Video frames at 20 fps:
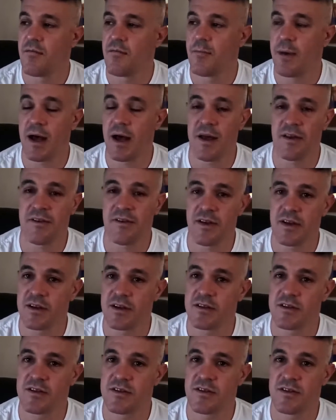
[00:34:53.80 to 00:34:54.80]
bad
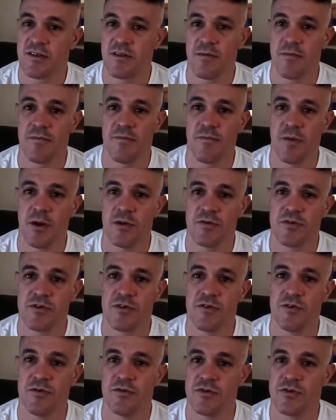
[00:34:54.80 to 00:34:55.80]
things that
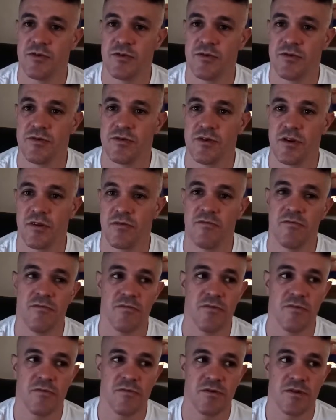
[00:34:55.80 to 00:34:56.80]
most new students don't
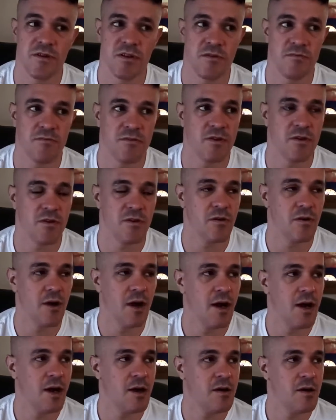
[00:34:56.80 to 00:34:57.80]
seem
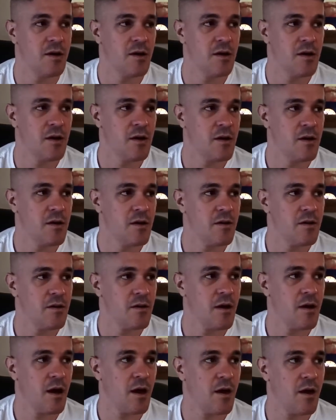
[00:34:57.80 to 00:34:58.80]
to,
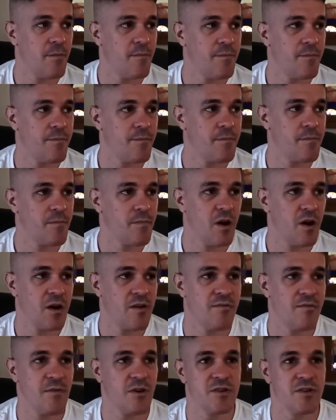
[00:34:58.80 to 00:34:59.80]
but
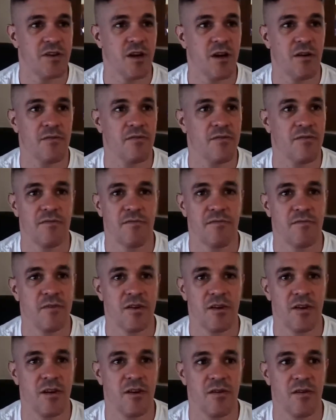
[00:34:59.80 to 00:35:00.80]
even myself,
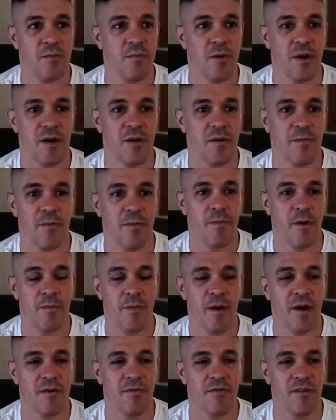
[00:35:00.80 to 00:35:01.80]
you know, you buy a
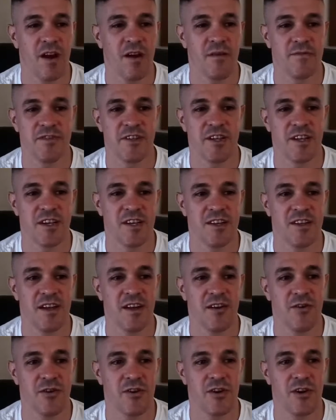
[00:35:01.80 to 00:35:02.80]
pair of gloves thinking they
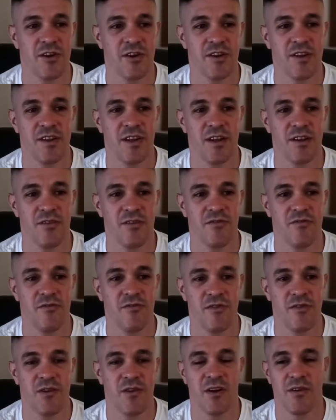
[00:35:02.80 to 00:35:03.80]
look good, and then
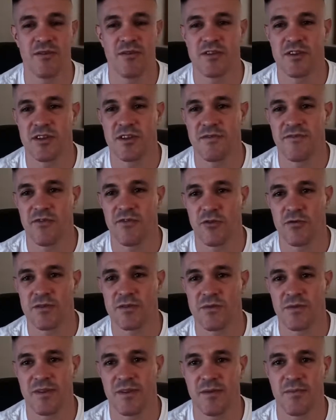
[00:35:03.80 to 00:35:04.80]
you notice there's
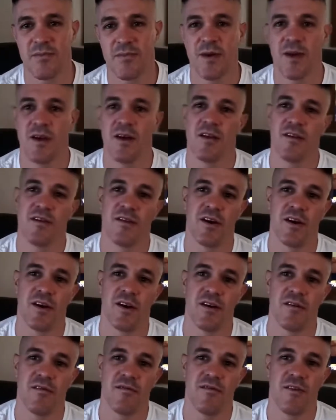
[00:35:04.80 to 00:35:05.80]
flaws with them
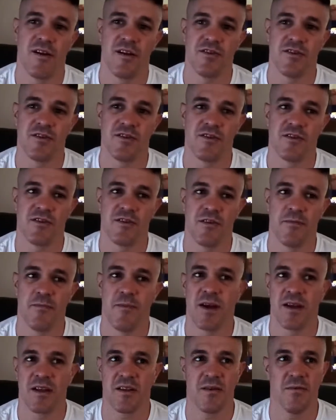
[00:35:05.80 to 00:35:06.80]
that are just that
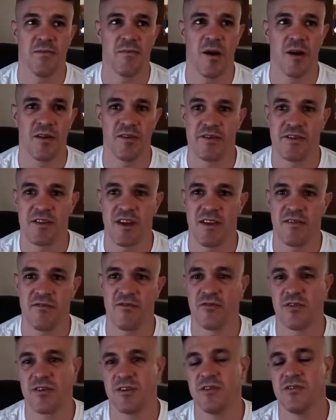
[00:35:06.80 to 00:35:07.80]
make them unsafe
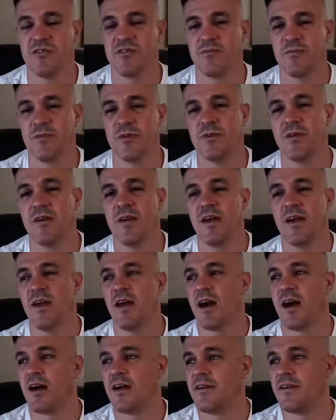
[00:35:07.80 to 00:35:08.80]
or unusable.
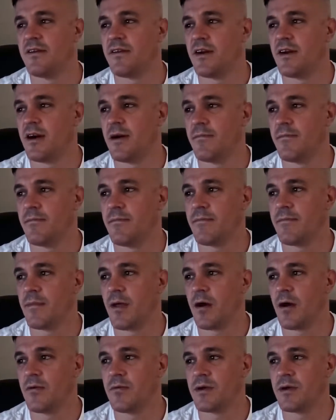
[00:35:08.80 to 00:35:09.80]
And
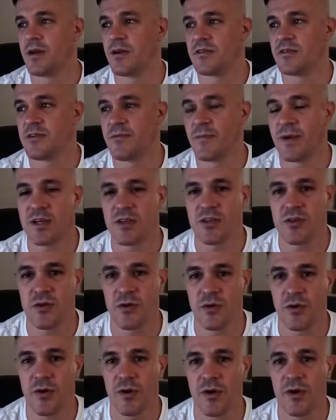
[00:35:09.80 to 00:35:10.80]
I would like to make
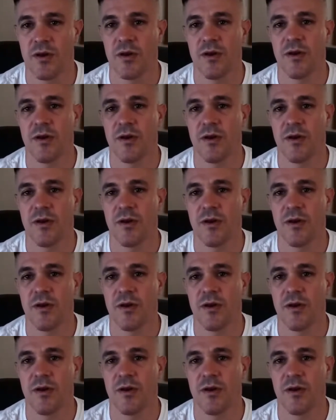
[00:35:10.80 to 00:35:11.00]
sure